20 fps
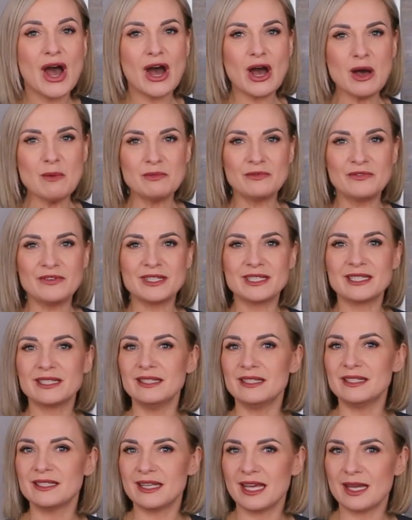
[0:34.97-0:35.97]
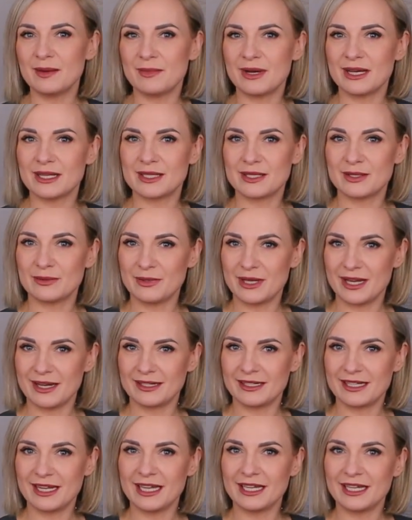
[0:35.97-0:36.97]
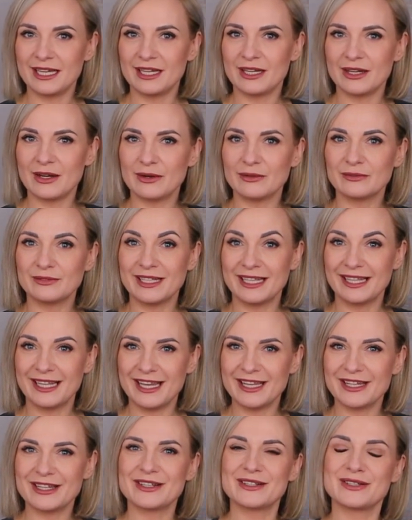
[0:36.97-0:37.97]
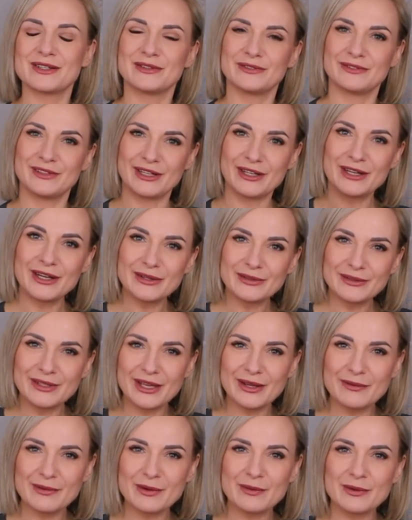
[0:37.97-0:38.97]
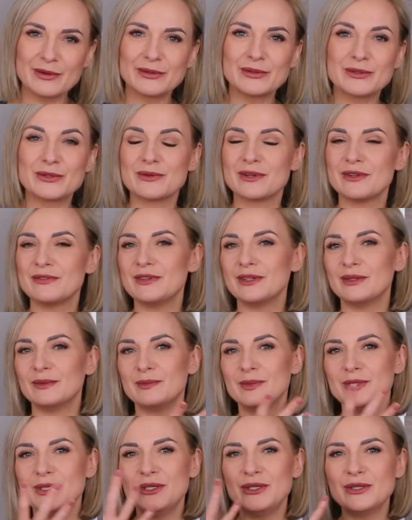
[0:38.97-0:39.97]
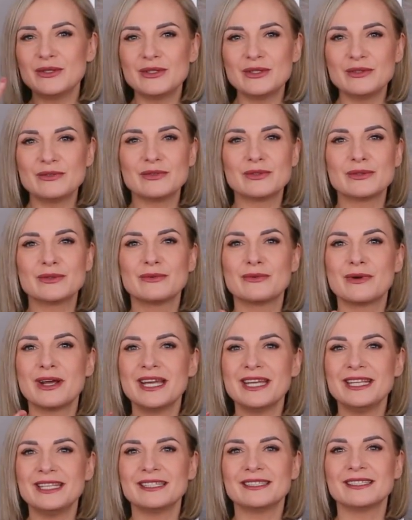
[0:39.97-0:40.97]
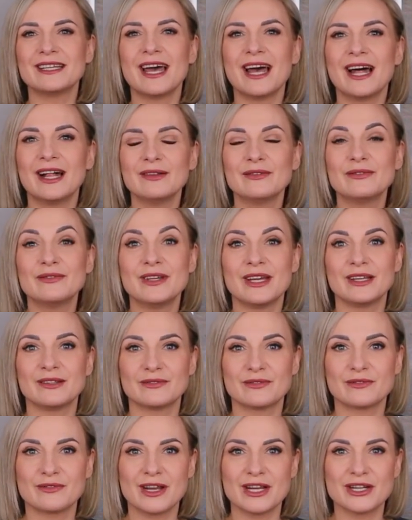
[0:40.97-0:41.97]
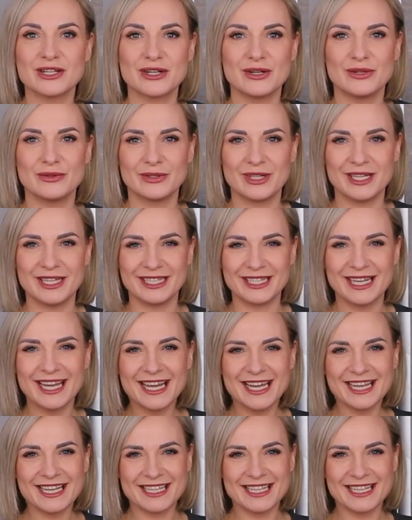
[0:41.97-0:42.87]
Obviously, same as we are taking off the layers of the clothing, we want to reveal beautiful, radiant, healthy and fresh looking